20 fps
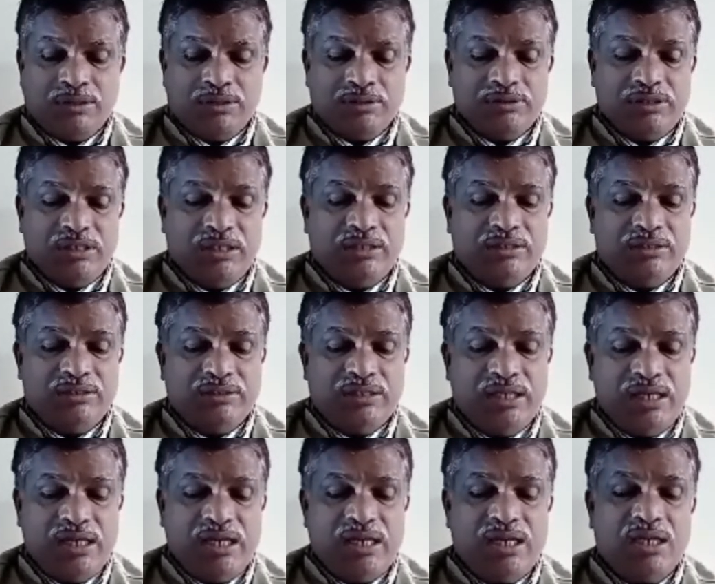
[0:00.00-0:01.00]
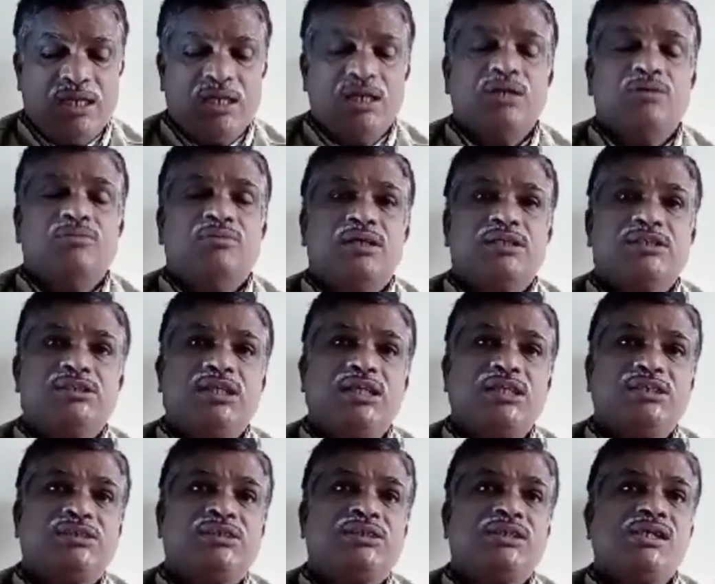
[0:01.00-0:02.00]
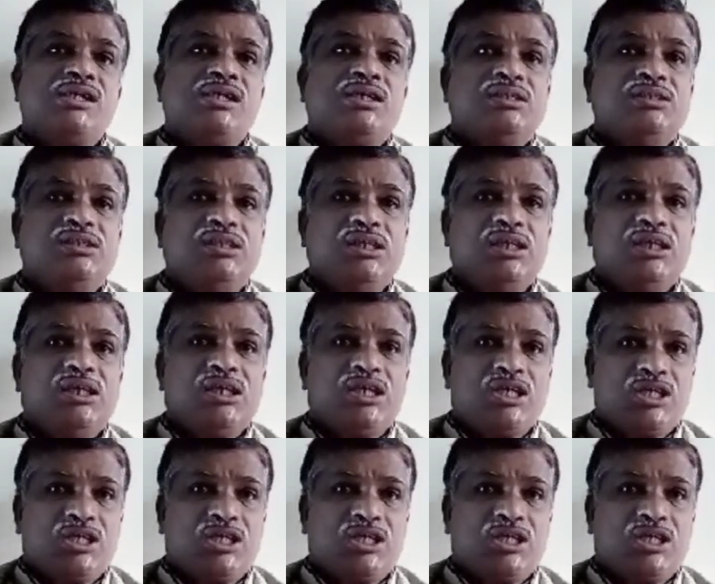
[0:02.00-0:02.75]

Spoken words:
the T versus the